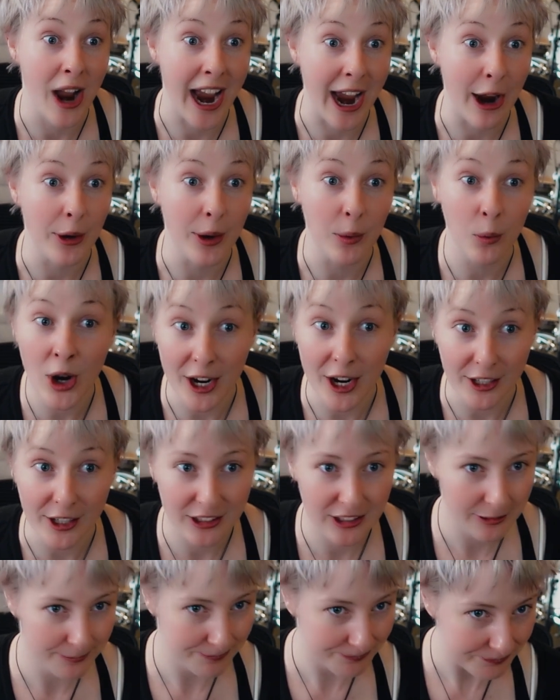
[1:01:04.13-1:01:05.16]
how it
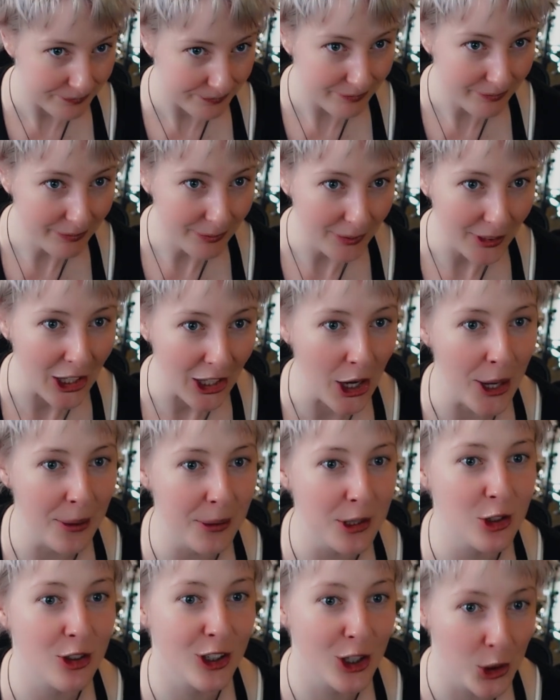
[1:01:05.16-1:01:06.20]
works. I
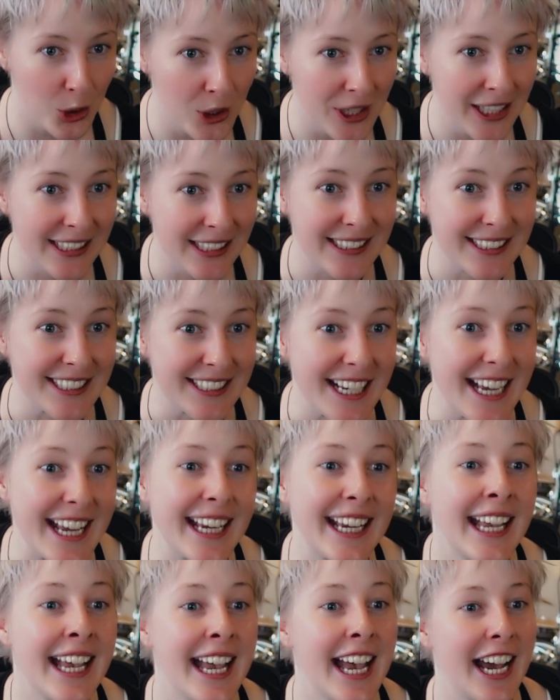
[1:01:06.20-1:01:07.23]
was recording
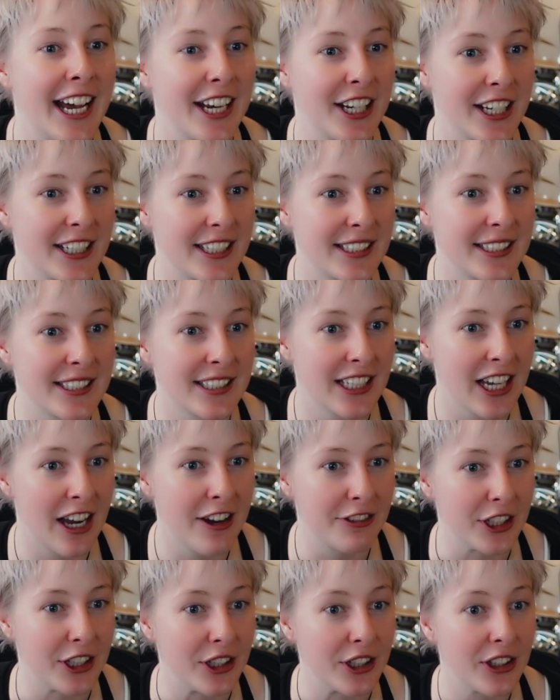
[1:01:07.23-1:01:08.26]
today and I
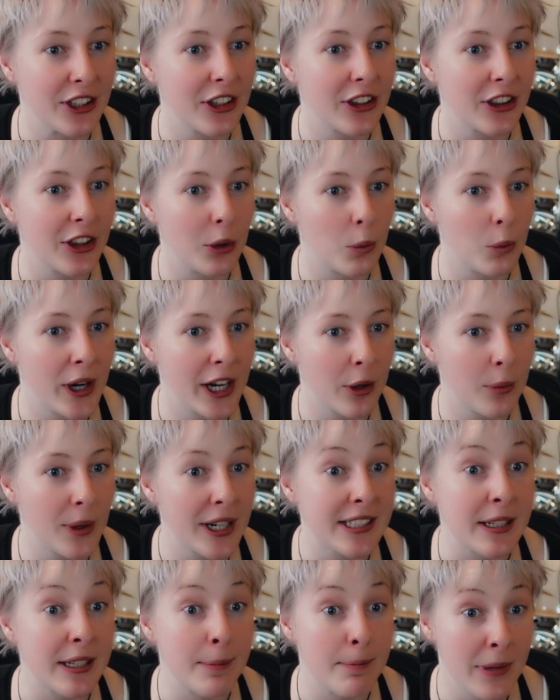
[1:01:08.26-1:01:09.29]
discovered that when I
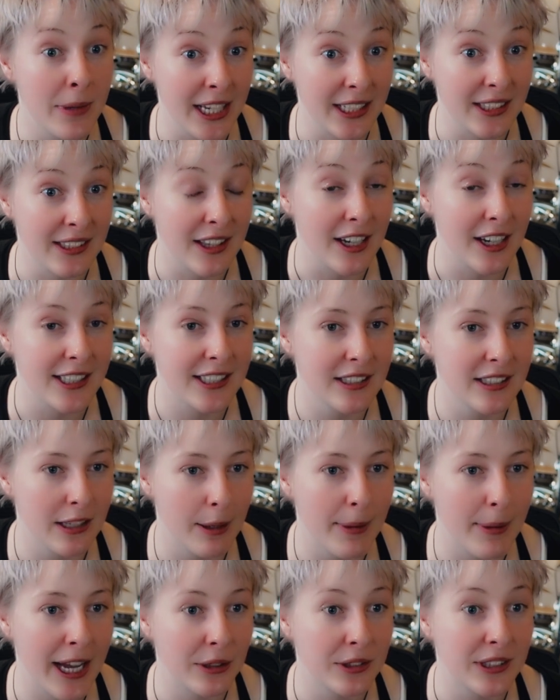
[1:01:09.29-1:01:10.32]
went to mix that I'd
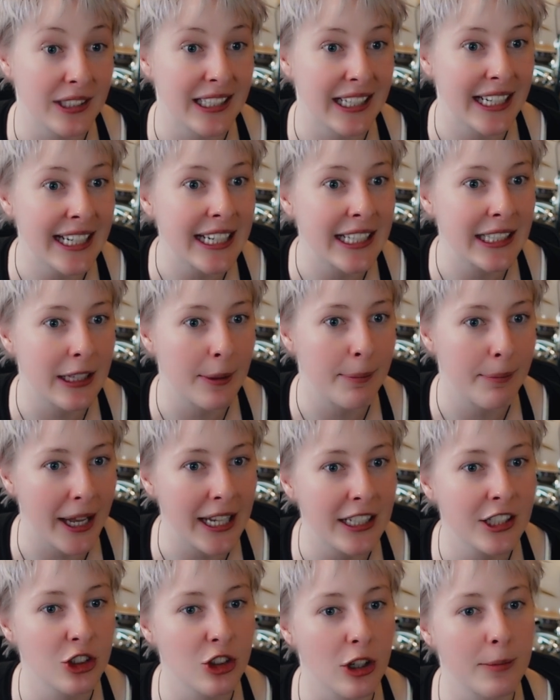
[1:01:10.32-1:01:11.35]
somehow deleted the
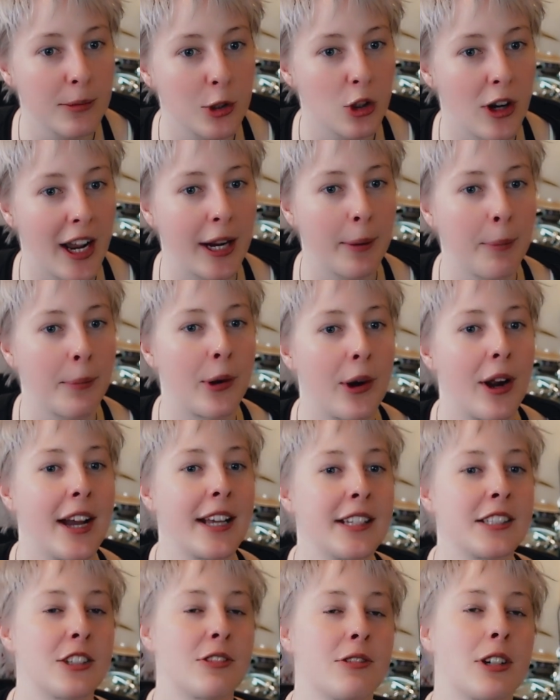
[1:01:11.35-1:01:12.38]
bass drum track
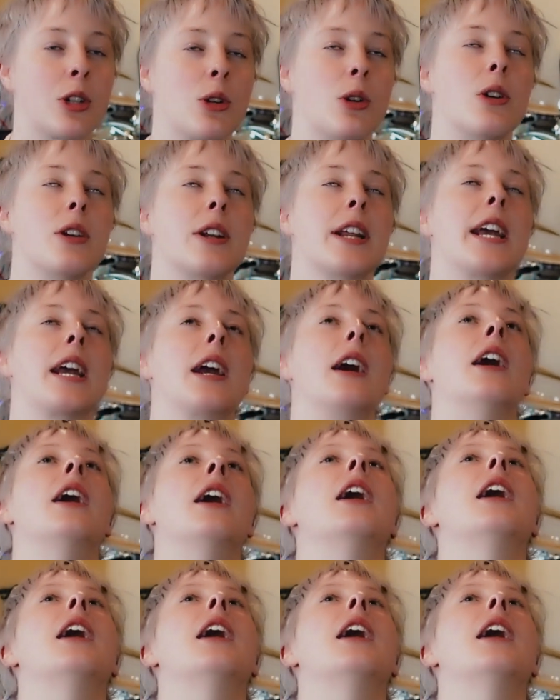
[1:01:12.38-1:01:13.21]
prior to recording.